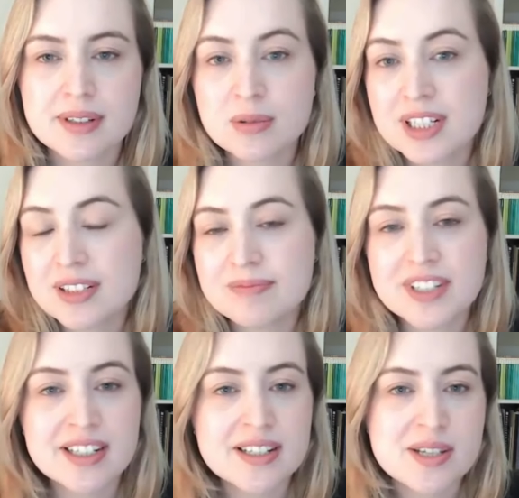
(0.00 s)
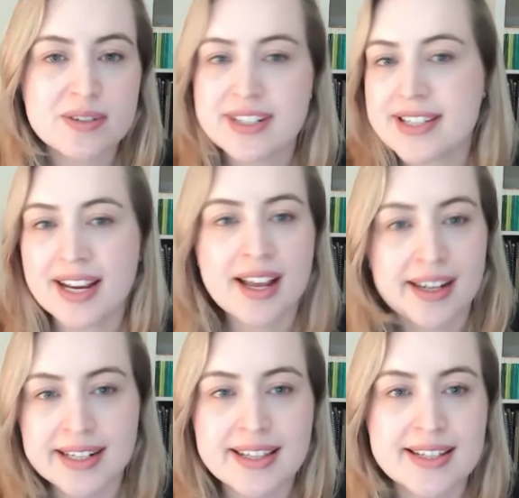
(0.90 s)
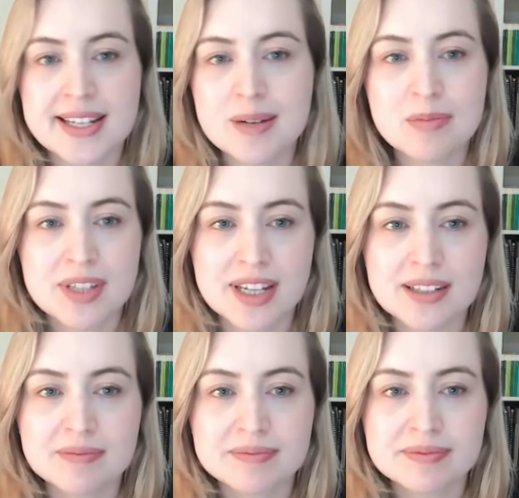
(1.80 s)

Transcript: Well, the answer is they're kind of the same thing.